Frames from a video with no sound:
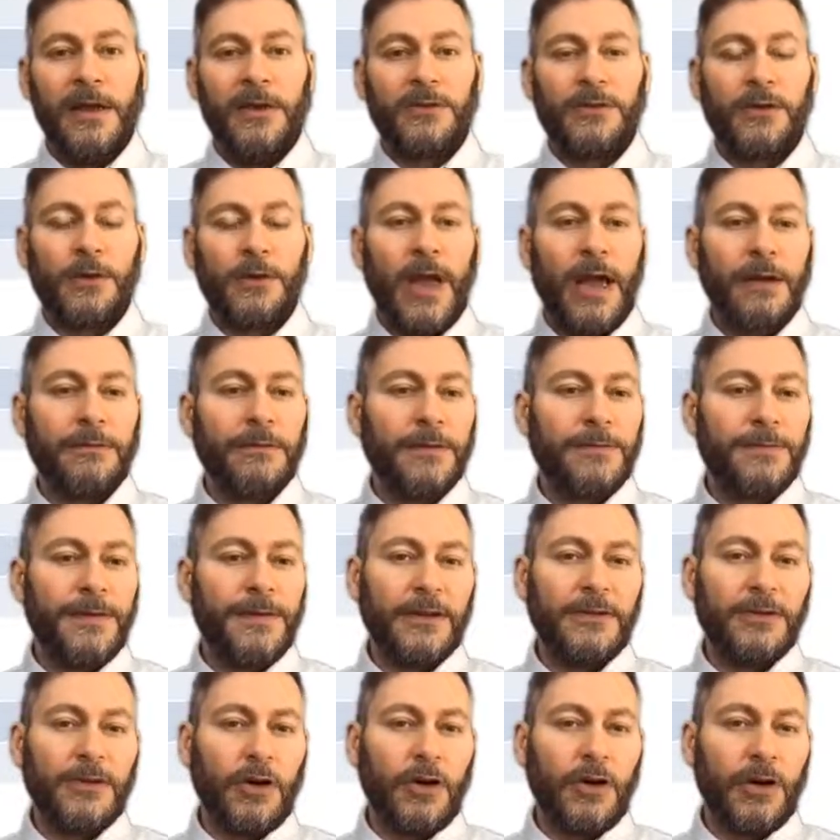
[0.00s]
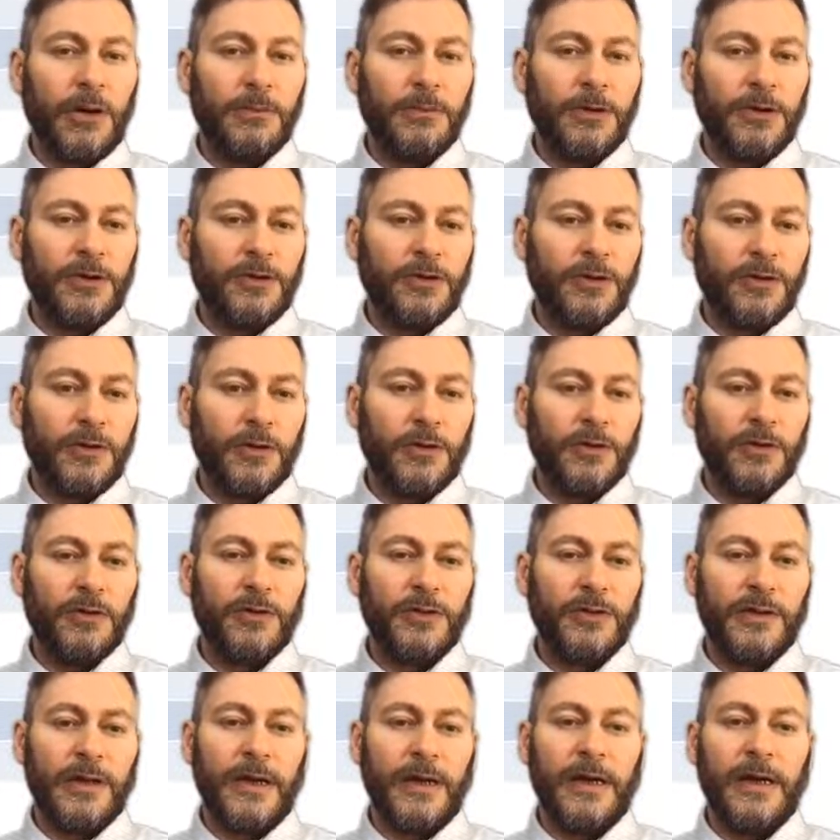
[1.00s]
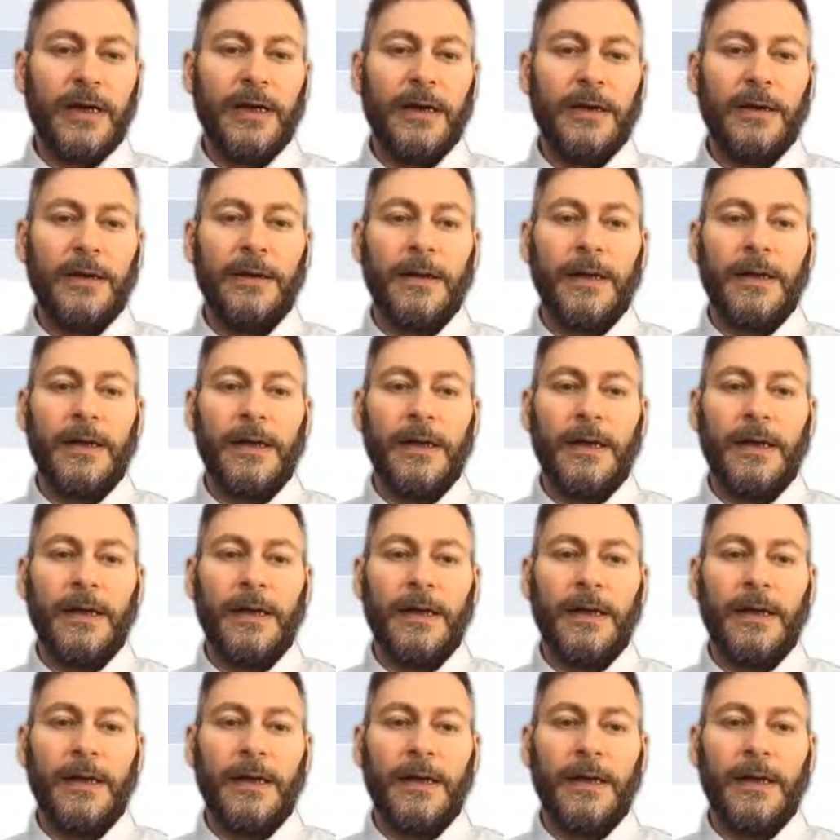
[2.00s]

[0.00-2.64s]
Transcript: So we have the first column, which shows the